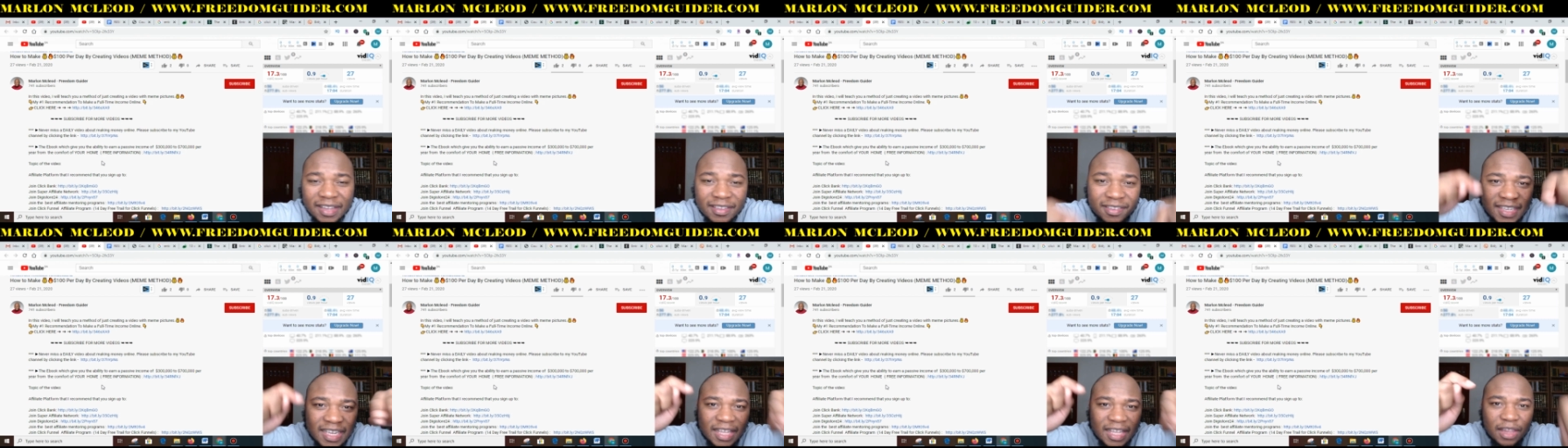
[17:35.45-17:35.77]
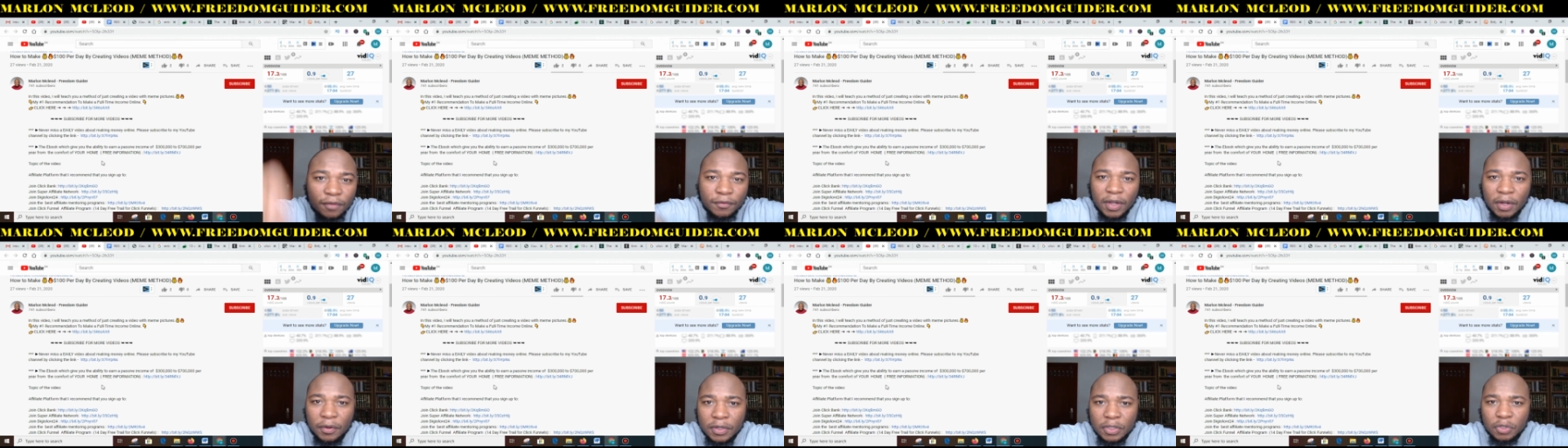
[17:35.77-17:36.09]
and see
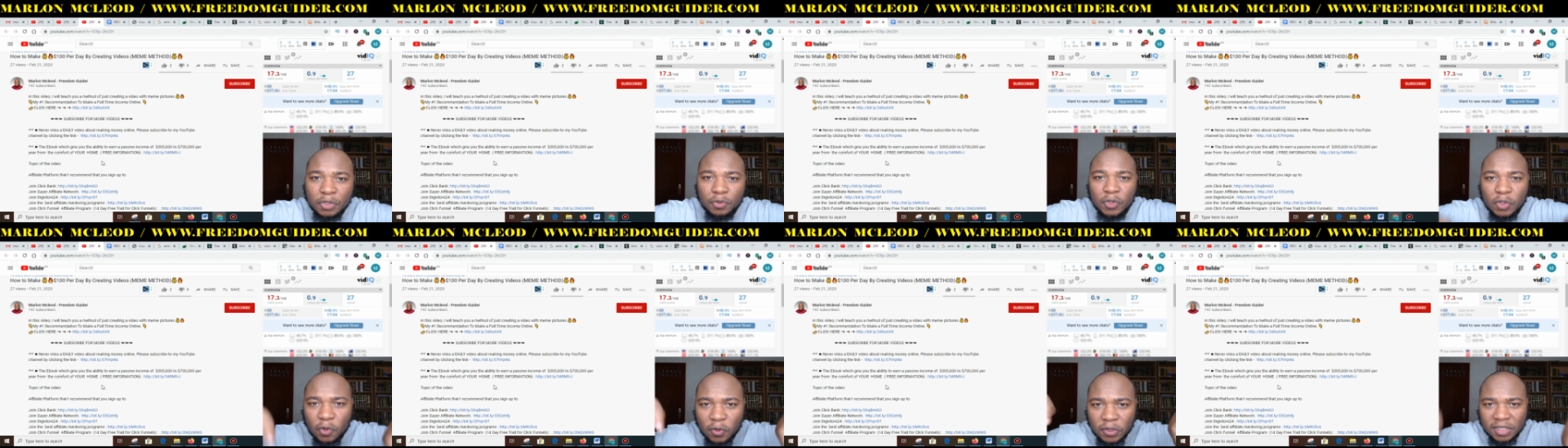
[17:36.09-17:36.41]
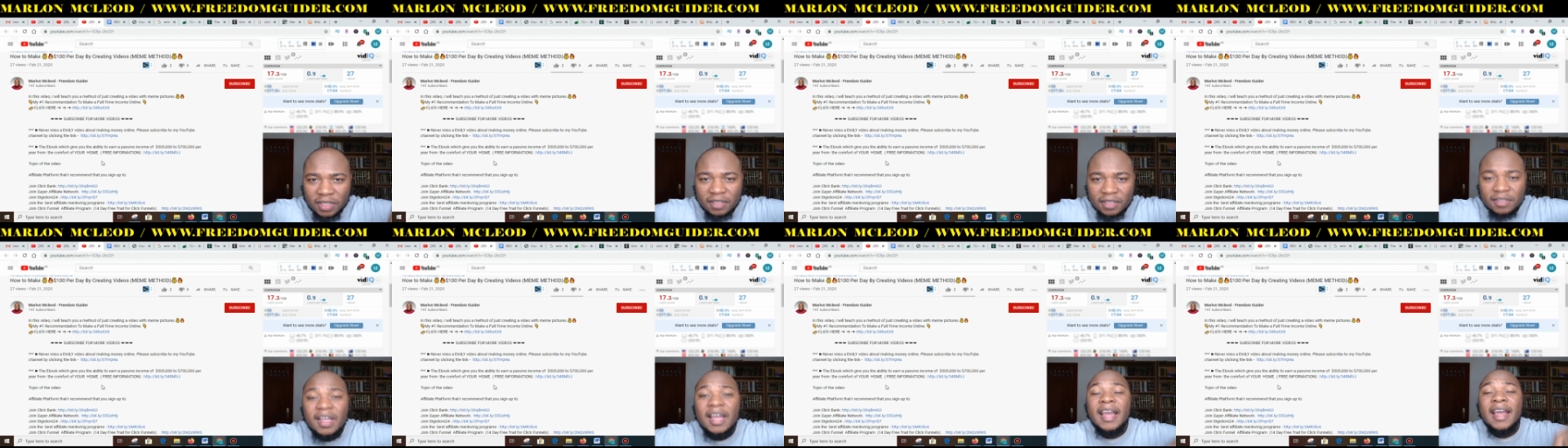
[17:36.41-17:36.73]
the various
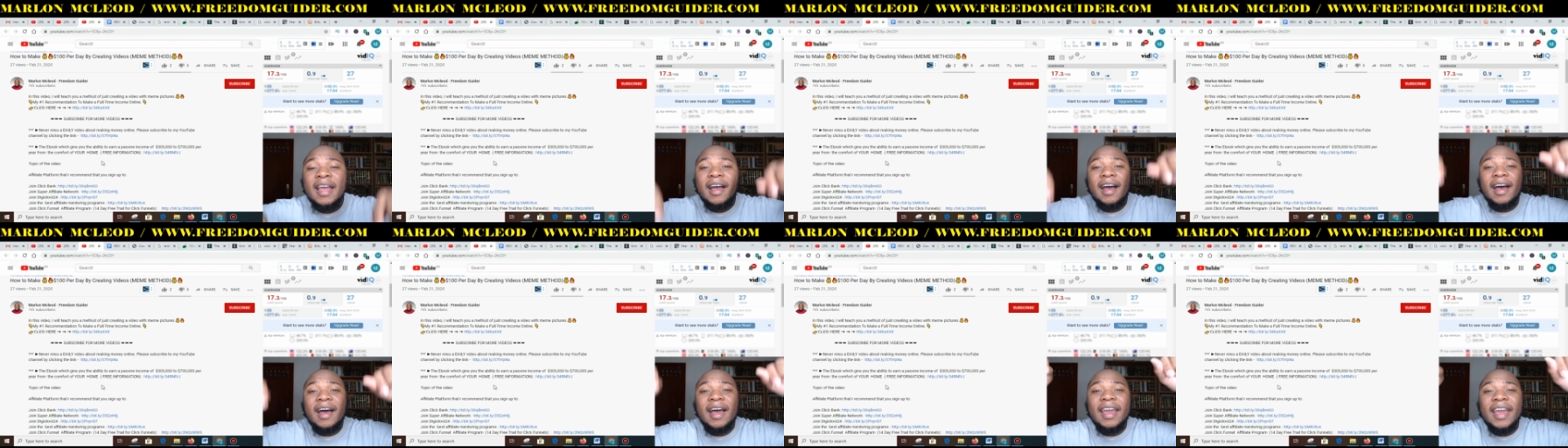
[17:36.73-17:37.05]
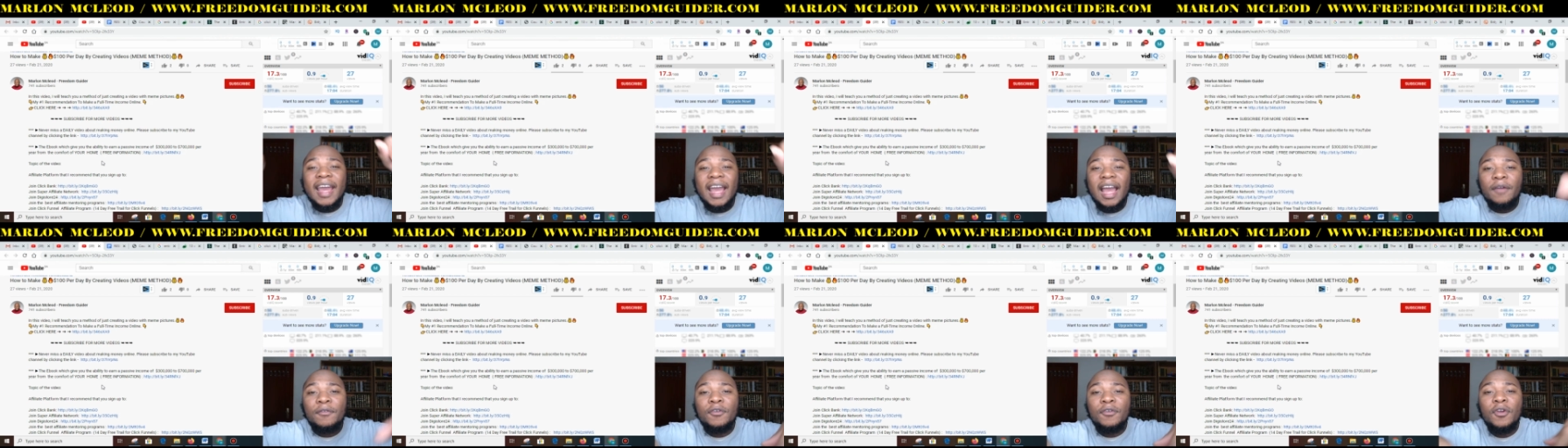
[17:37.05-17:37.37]
resources I
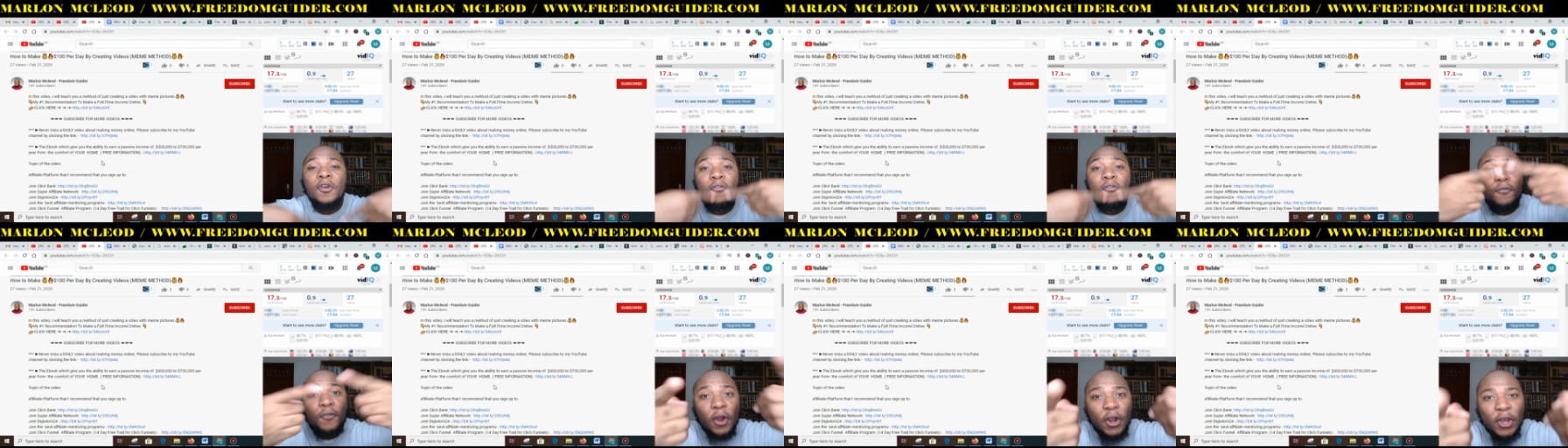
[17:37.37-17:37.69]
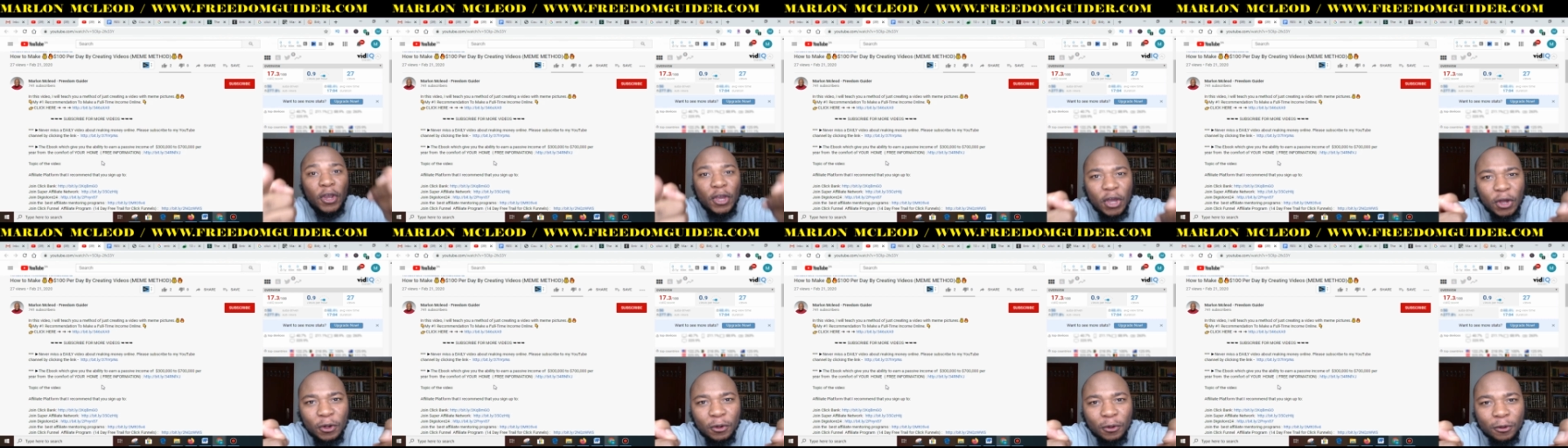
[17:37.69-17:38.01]
have
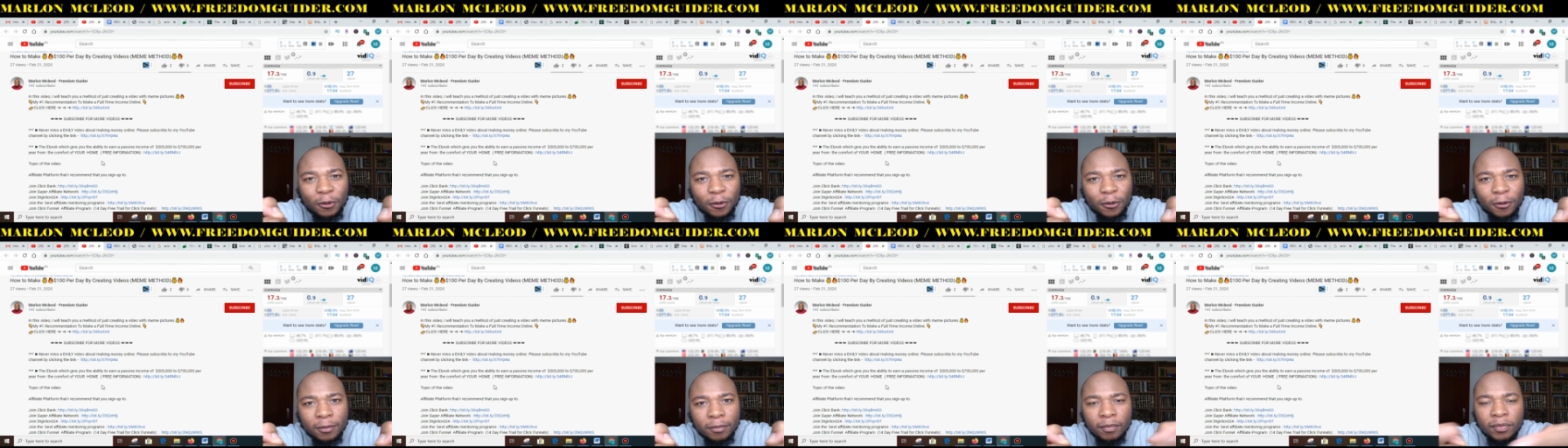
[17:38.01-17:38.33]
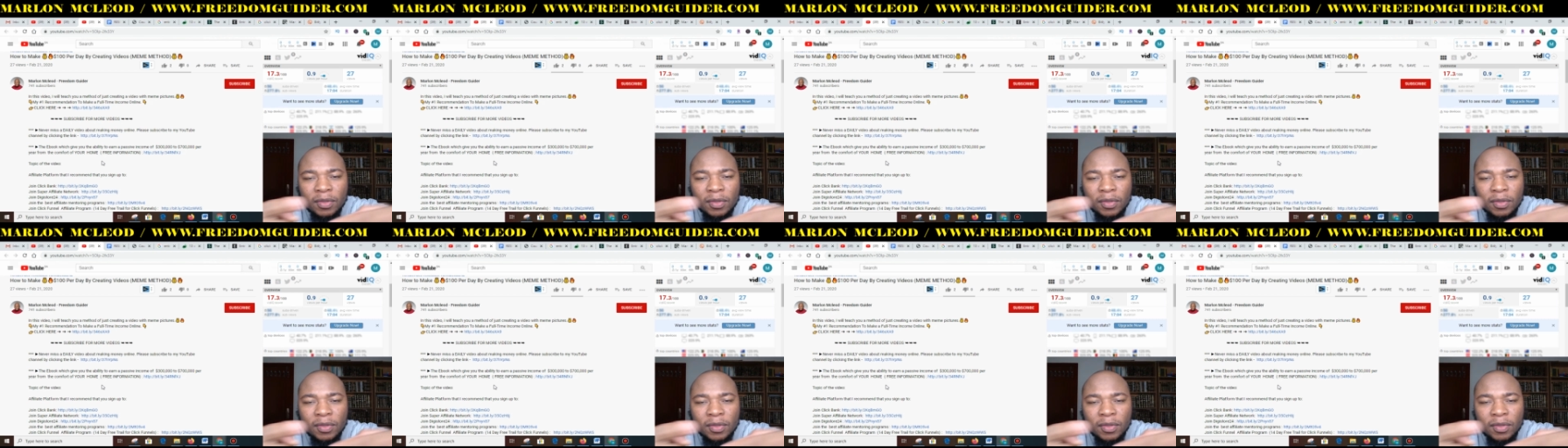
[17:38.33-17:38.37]
for you.